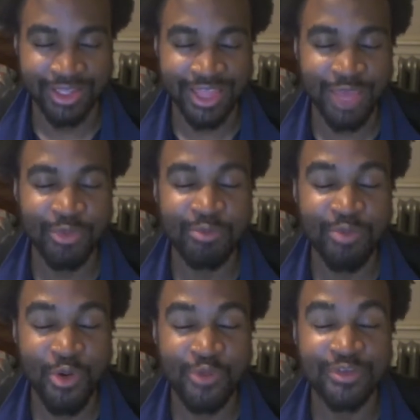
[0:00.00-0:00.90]
They would
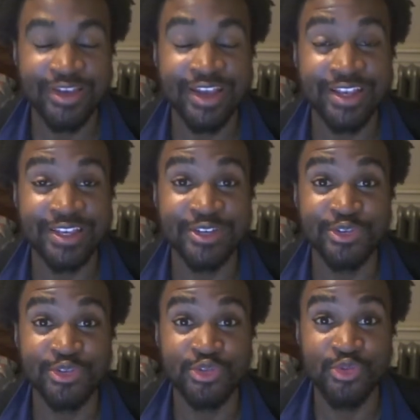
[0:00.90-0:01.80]
both get
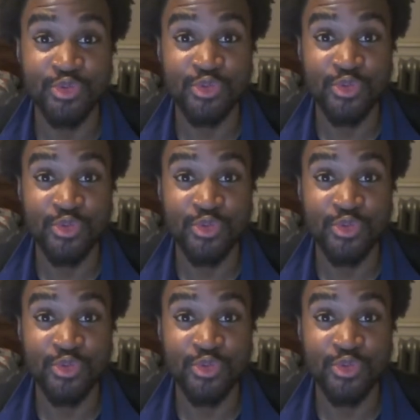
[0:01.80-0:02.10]
destroyed.